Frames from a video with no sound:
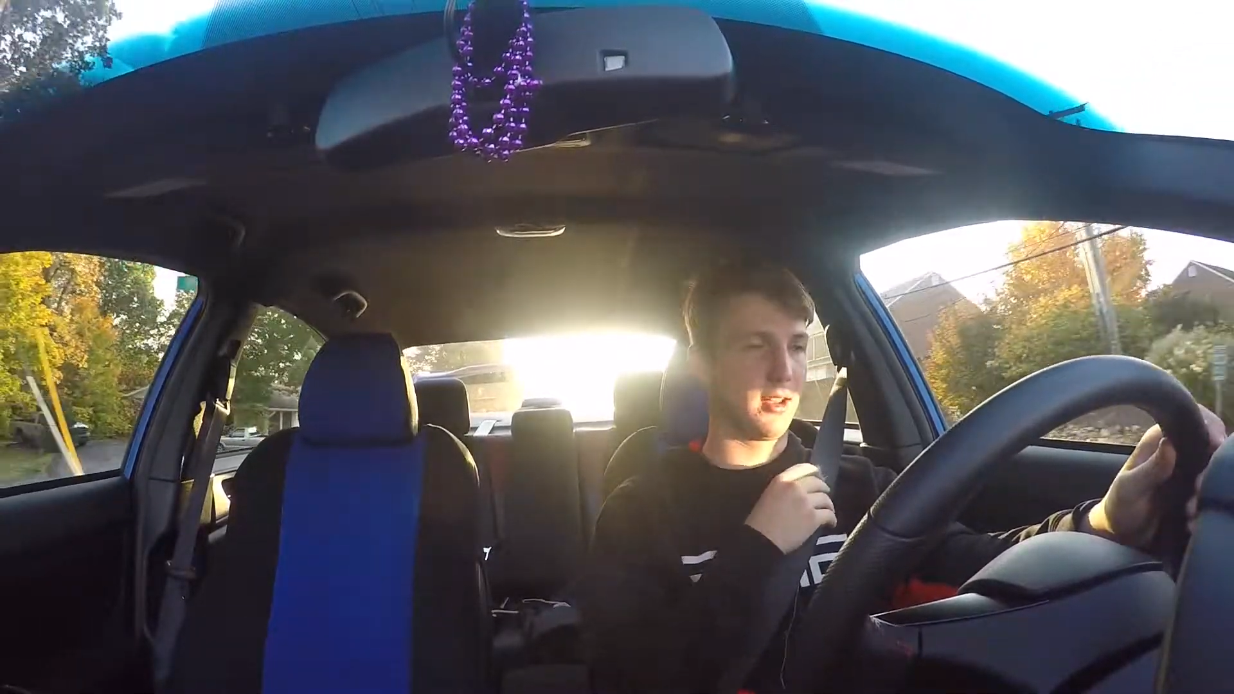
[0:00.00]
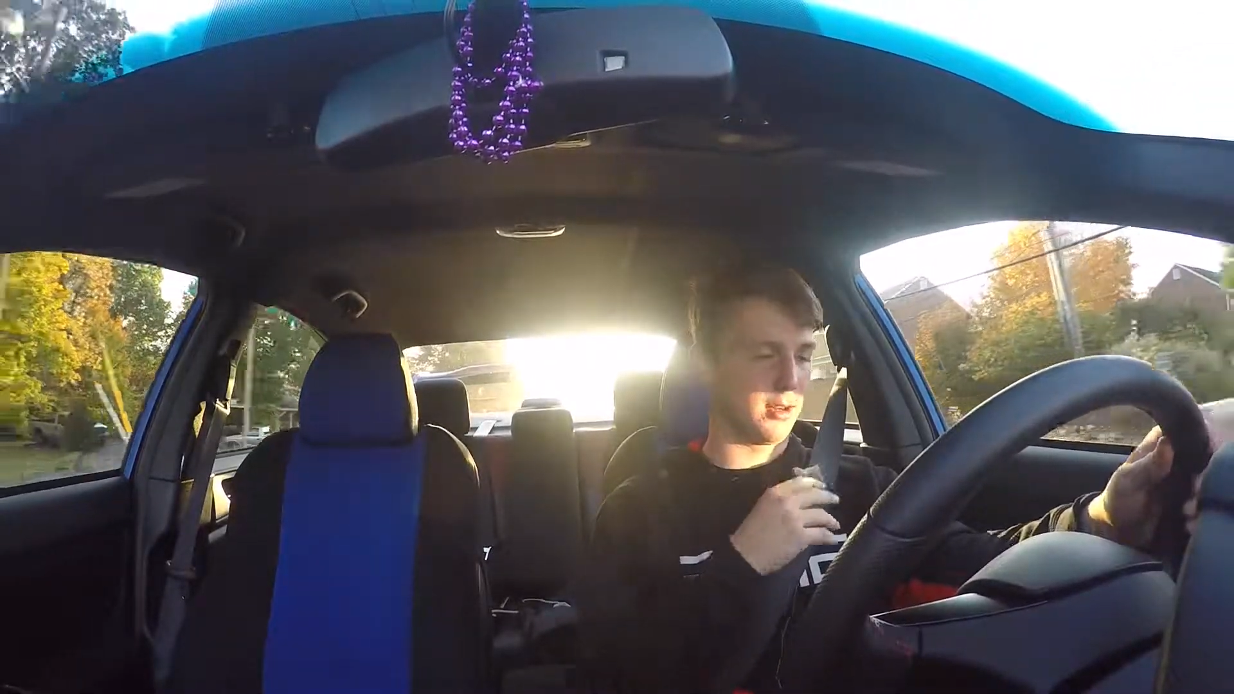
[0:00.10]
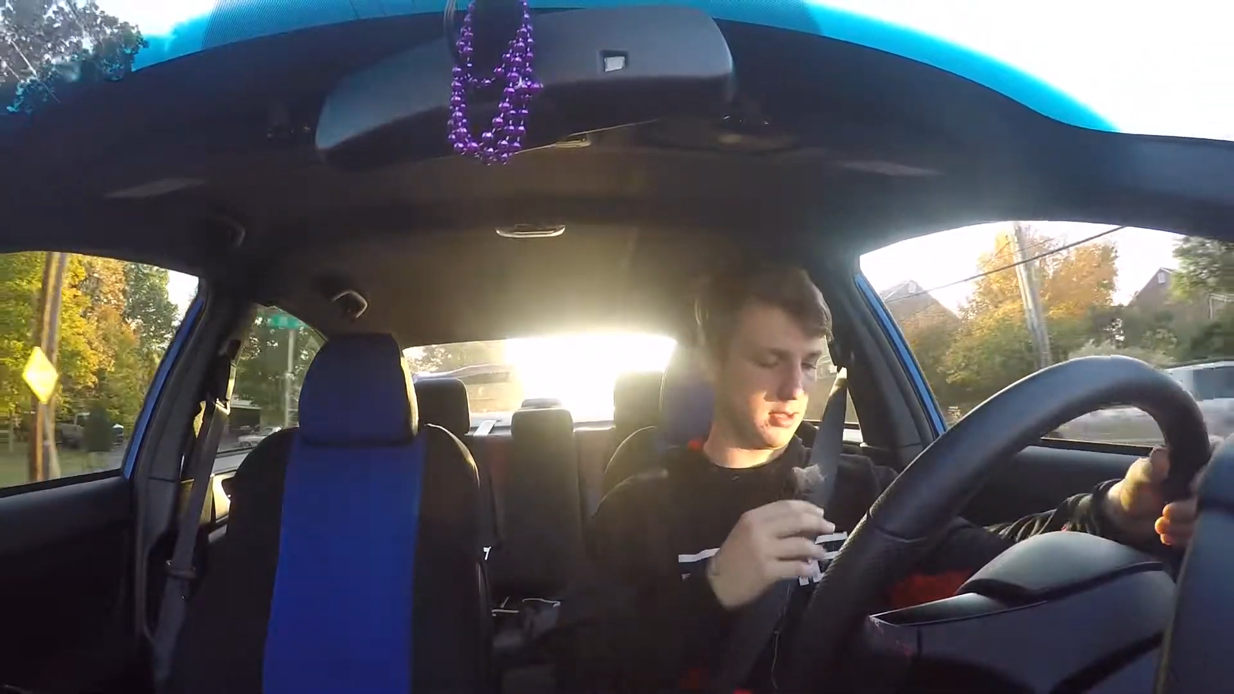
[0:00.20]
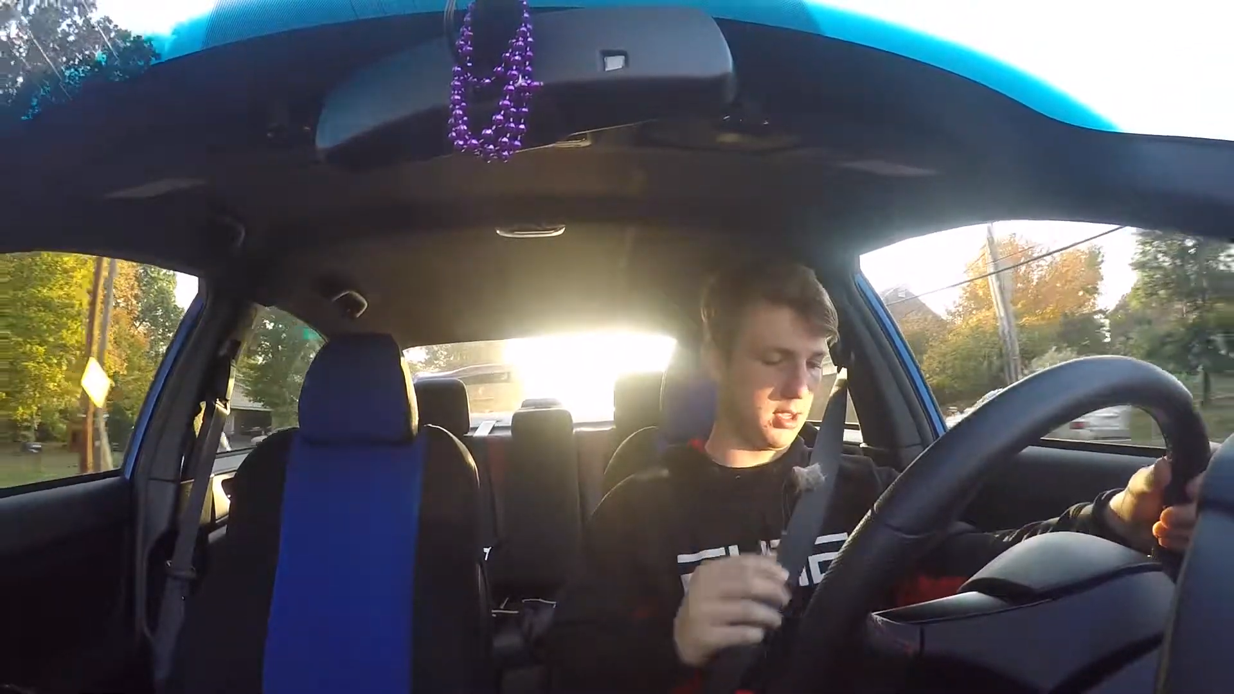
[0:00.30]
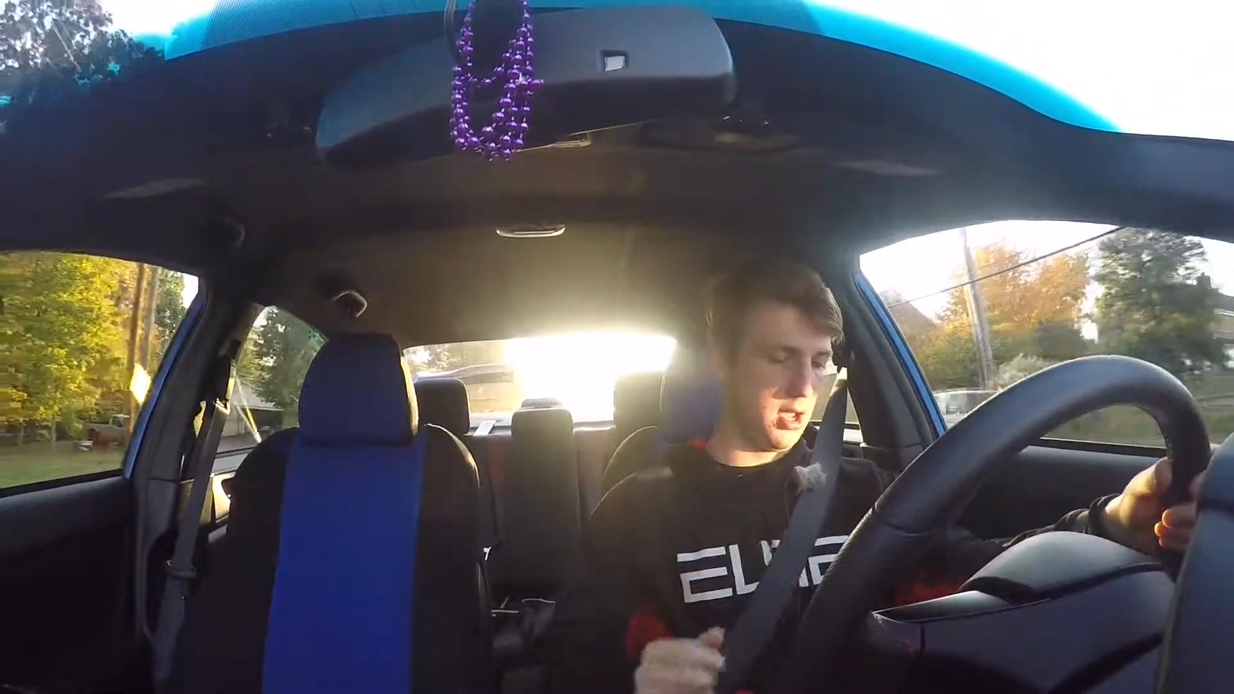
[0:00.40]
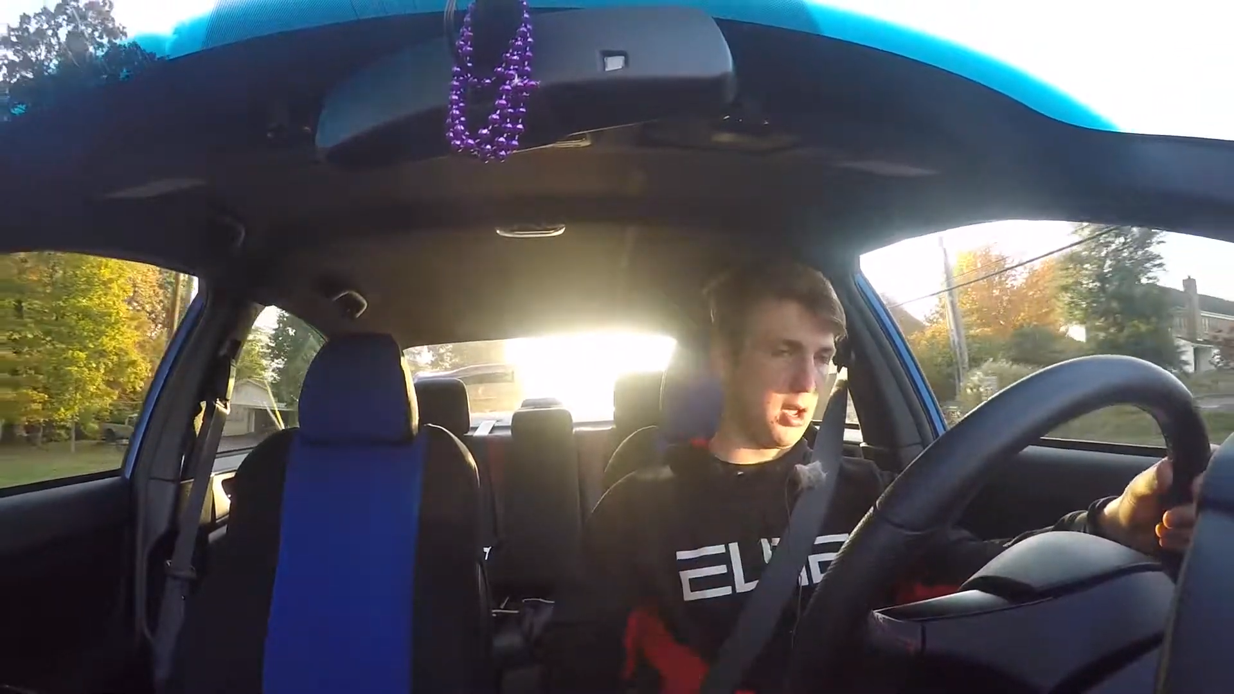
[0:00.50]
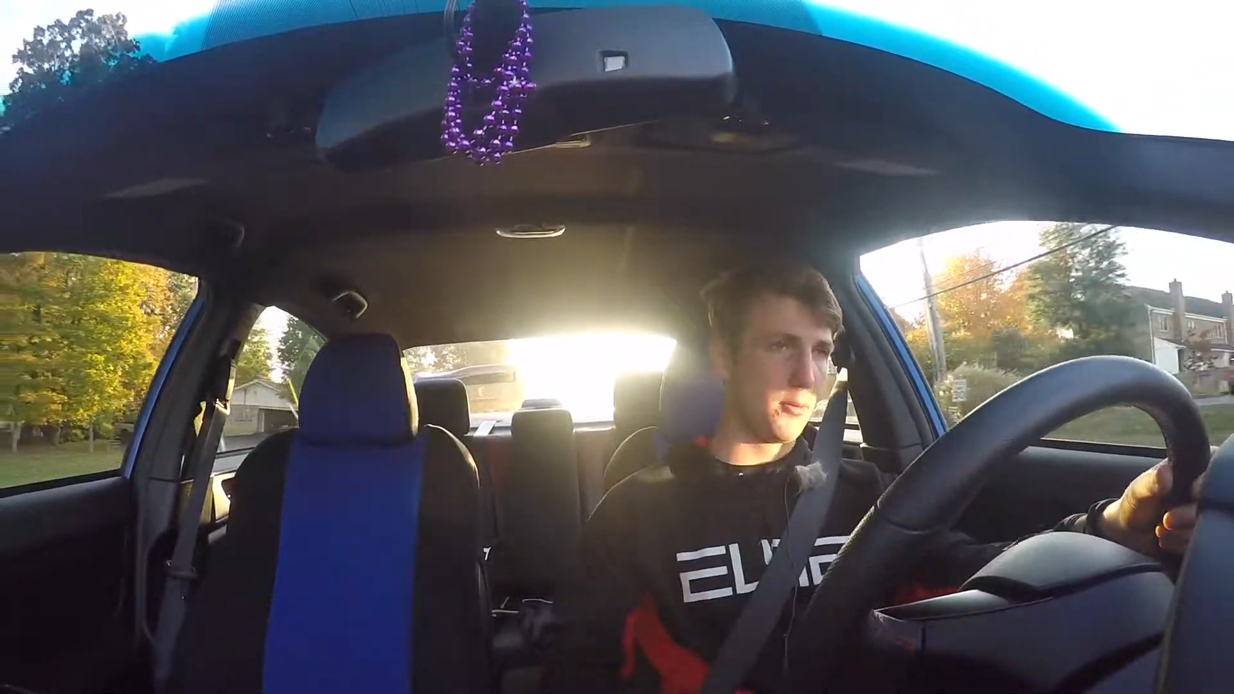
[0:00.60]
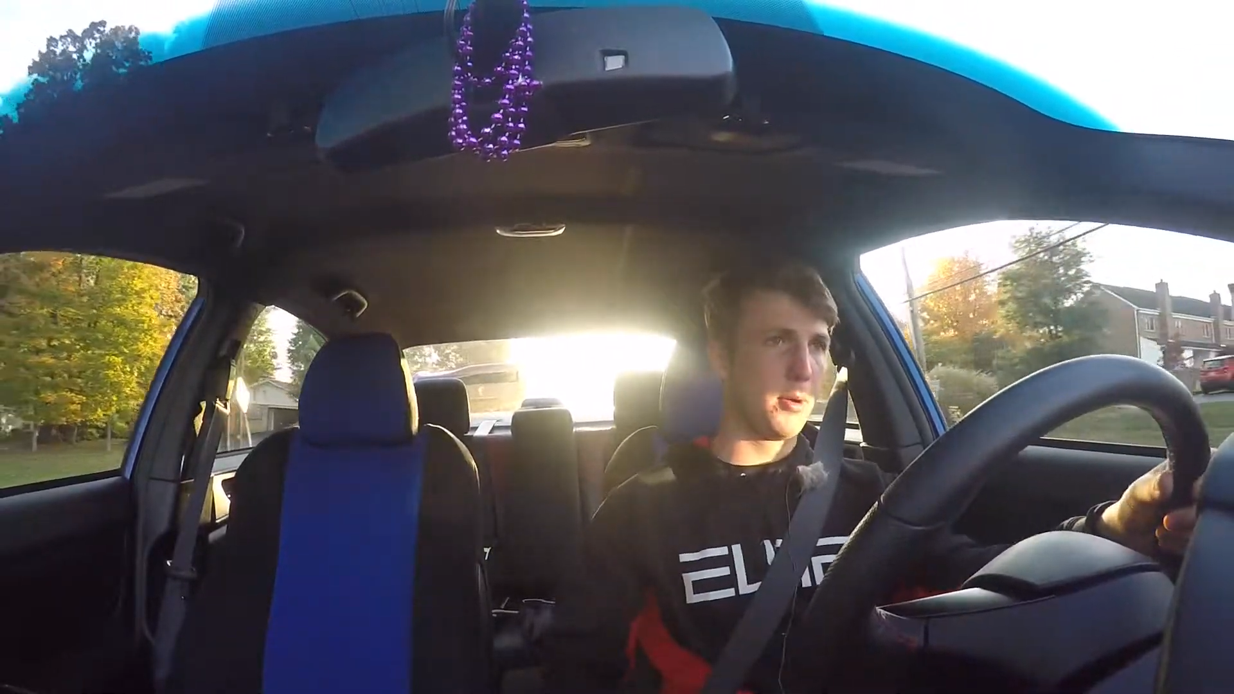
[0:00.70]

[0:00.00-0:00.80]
I don't know.